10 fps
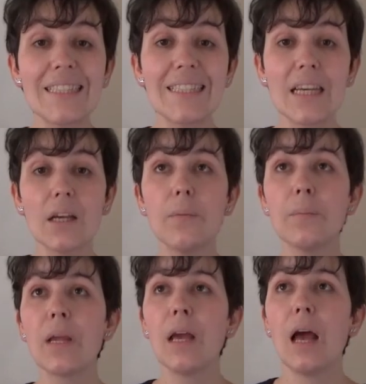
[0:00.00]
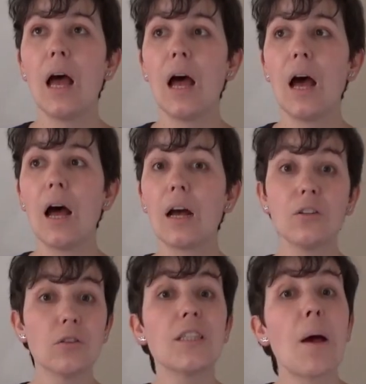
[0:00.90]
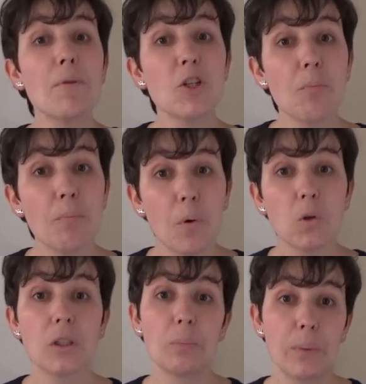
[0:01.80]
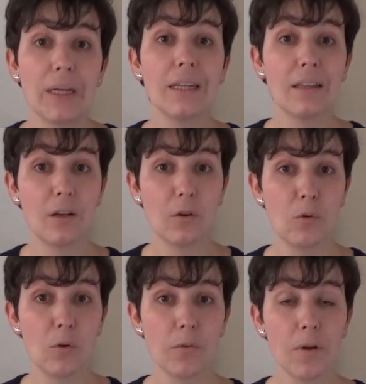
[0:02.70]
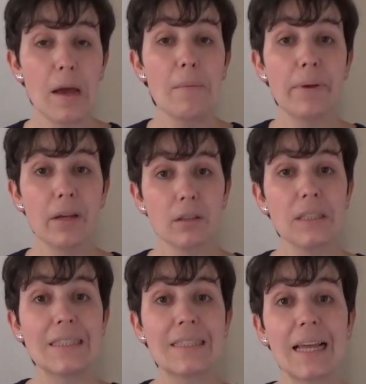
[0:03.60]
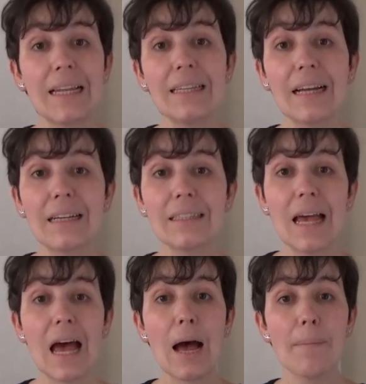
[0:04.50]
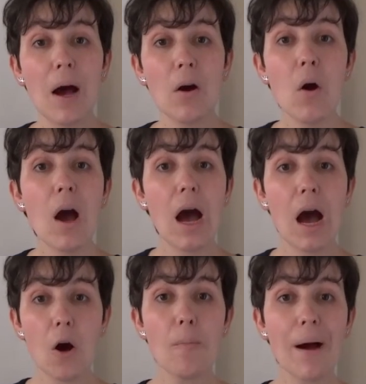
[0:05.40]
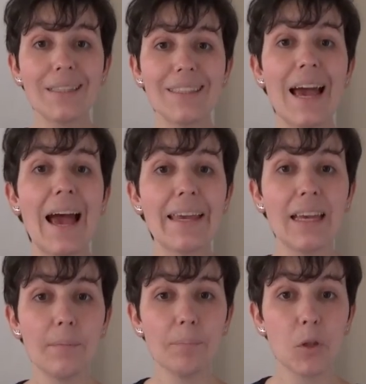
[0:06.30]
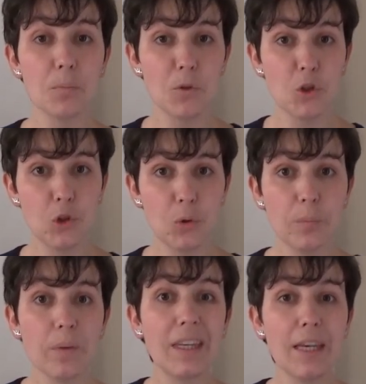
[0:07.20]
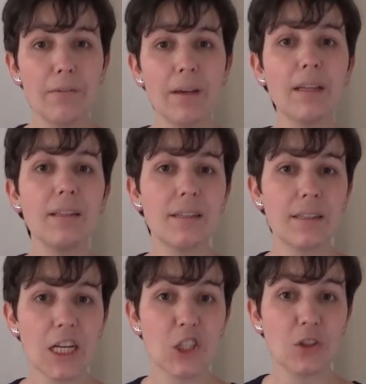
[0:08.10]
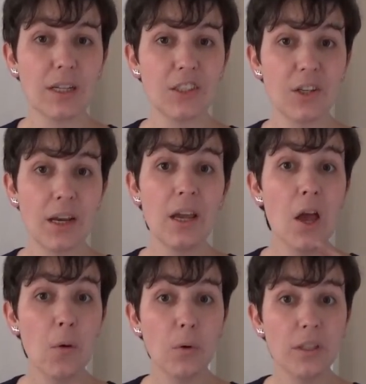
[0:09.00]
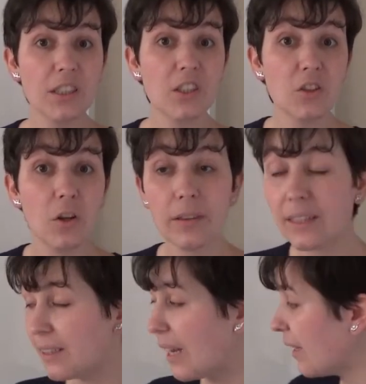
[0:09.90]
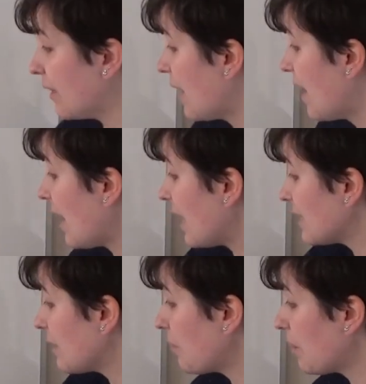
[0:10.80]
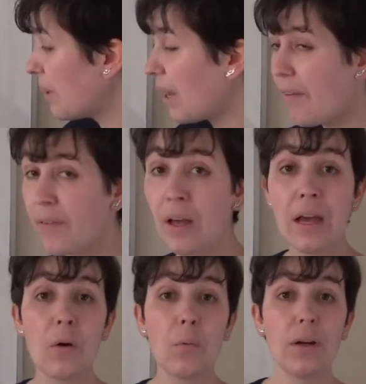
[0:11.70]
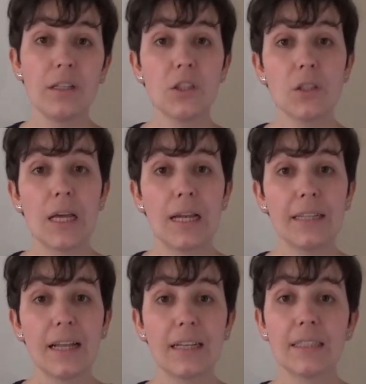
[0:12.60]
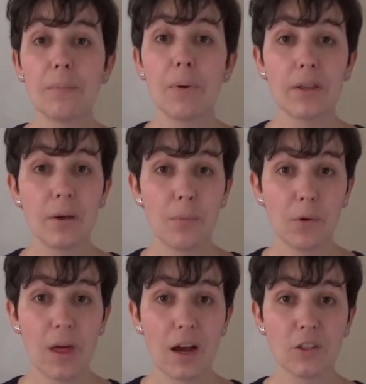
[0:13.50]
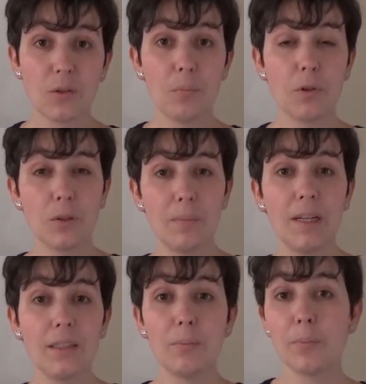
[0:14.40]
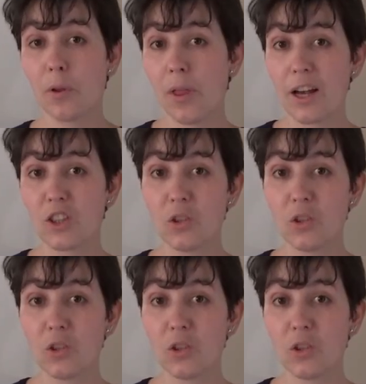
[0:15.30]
the consumption possibility curve, because it's telling us about how much I can consume given international trade, which is not the same as the PPF, where it's telling us about the production, possibility of production.